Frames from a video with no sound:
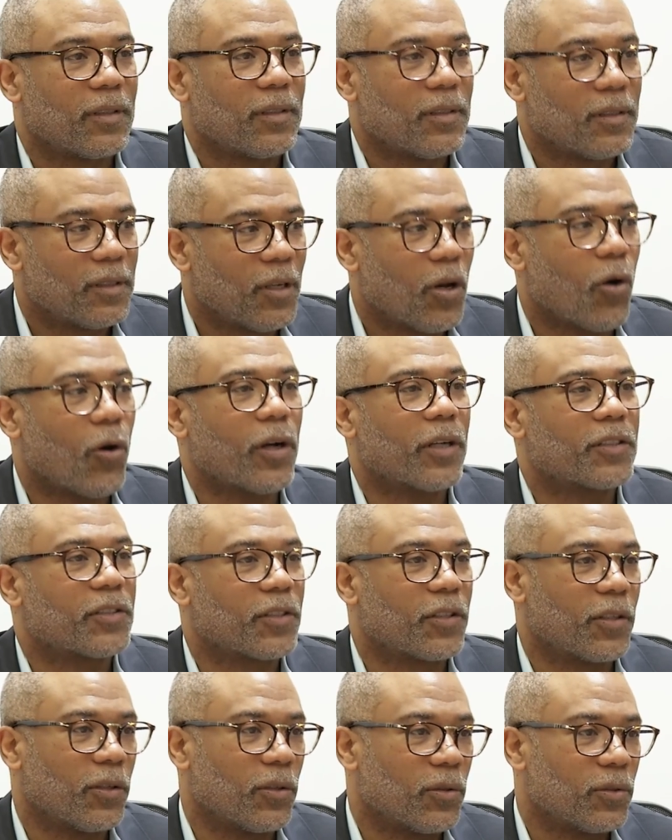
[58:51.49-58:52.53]
No
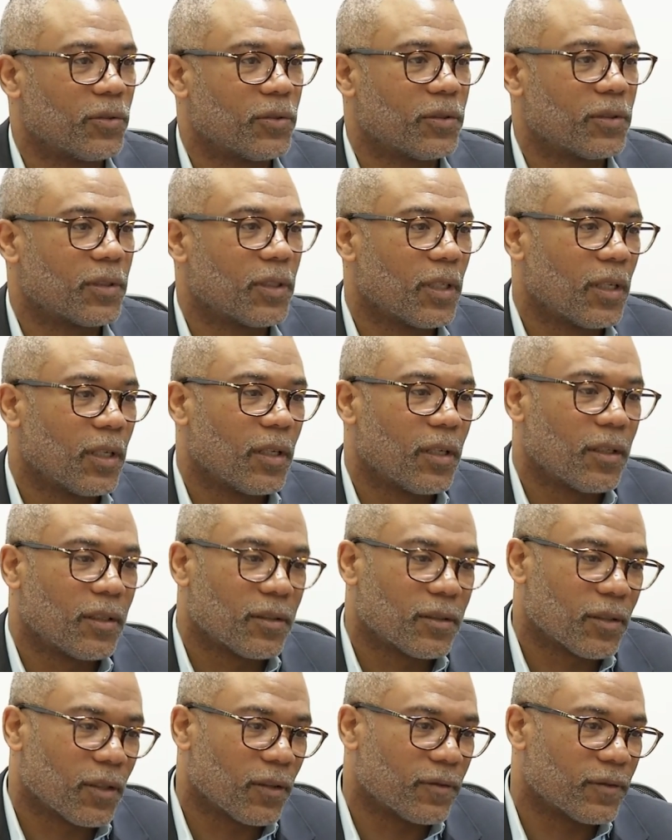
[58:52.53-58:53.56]
excuse.
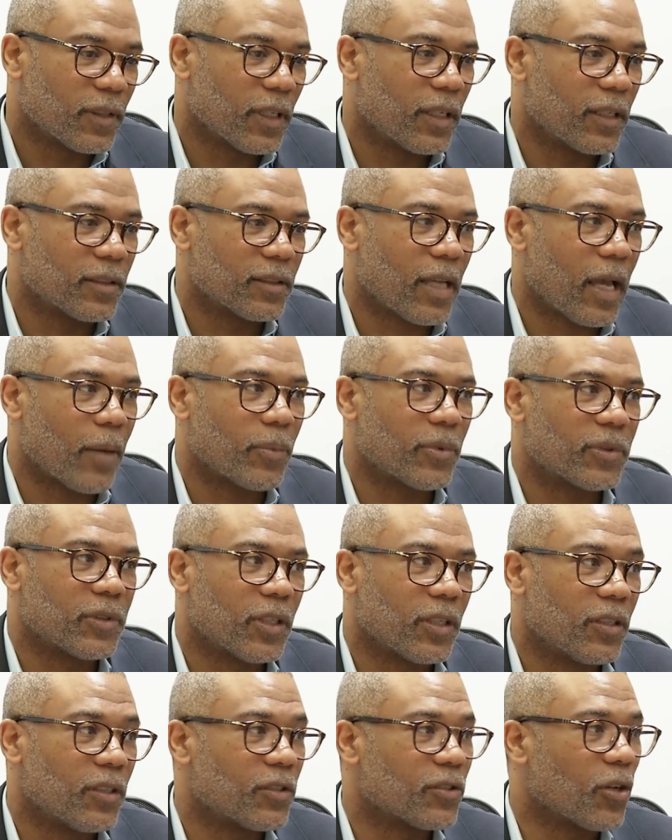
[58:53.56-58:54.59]
So if things happen
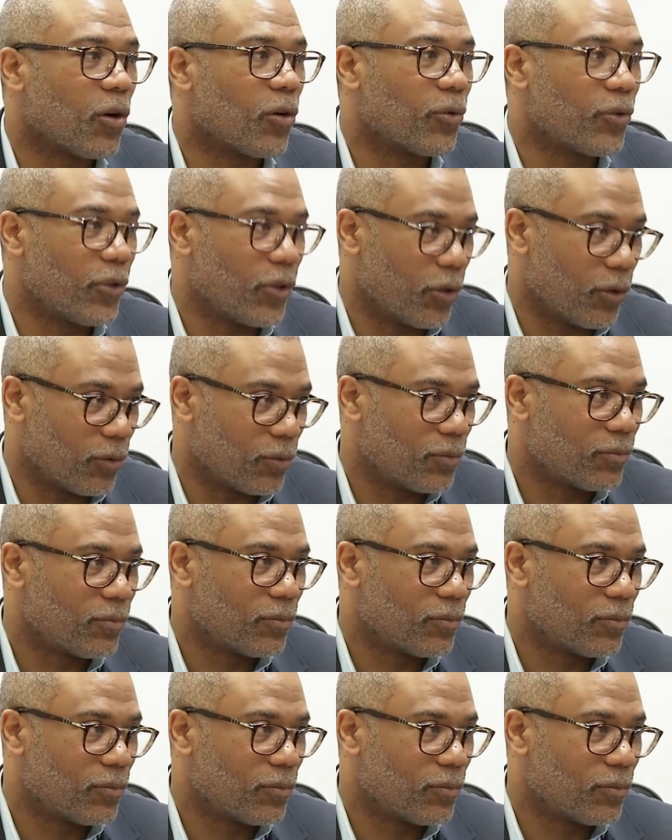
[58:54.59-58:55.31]
to you, it's on you.